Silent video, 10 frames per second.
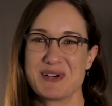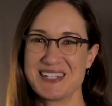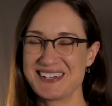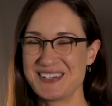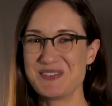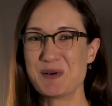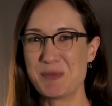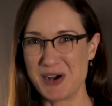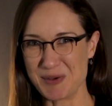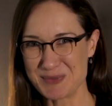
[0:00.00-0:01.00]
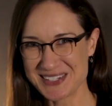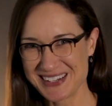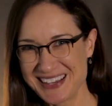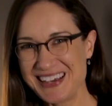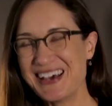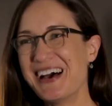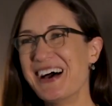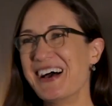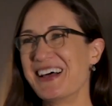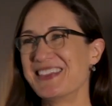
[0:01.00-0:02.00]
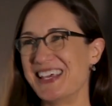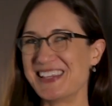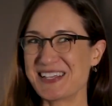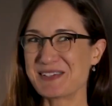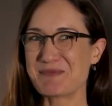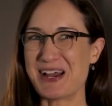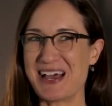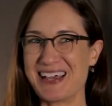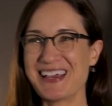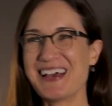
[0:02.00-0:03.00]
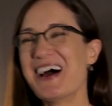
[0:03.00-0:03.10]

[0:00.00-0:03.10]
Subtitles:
but you know moms. They like to brag.